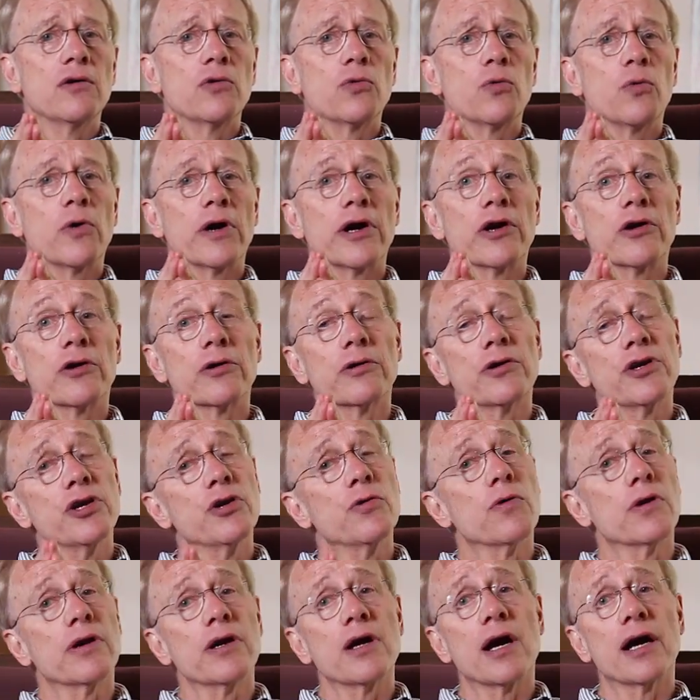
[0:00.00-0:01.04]
where
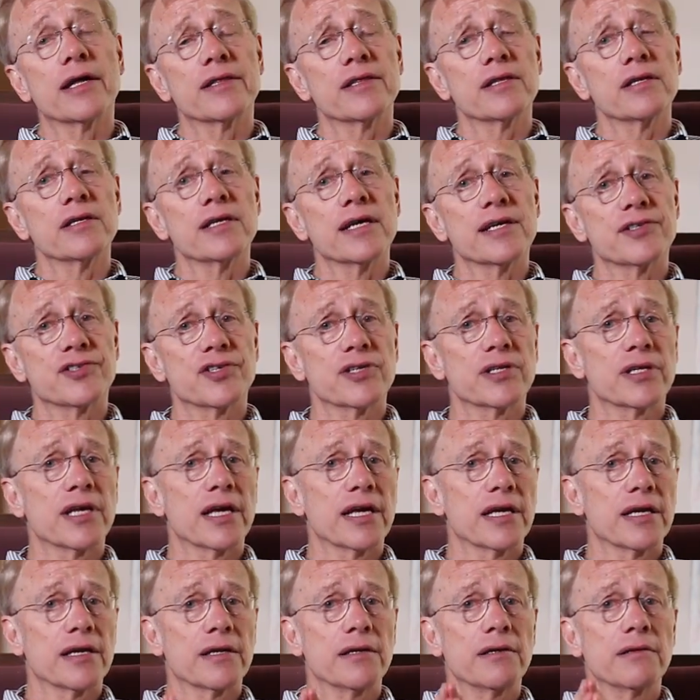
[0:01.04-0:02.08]
you are not the
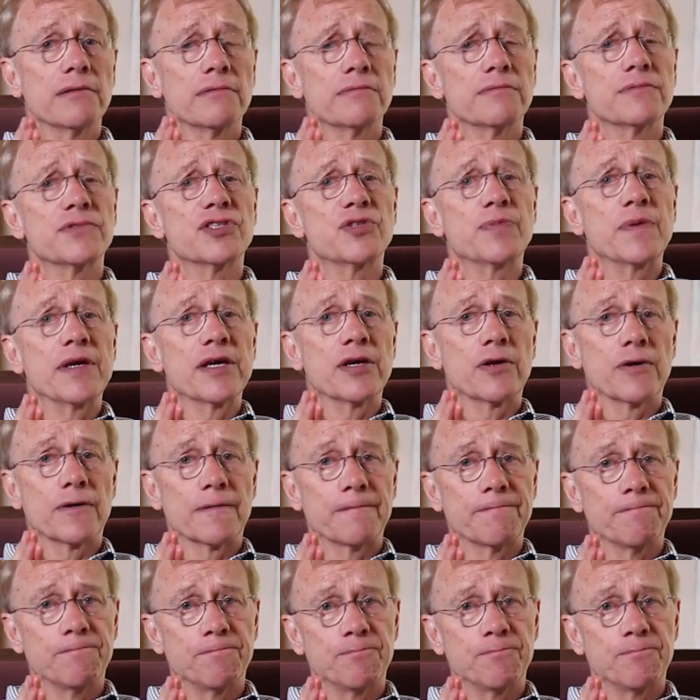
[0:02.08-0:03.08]
designated speaker.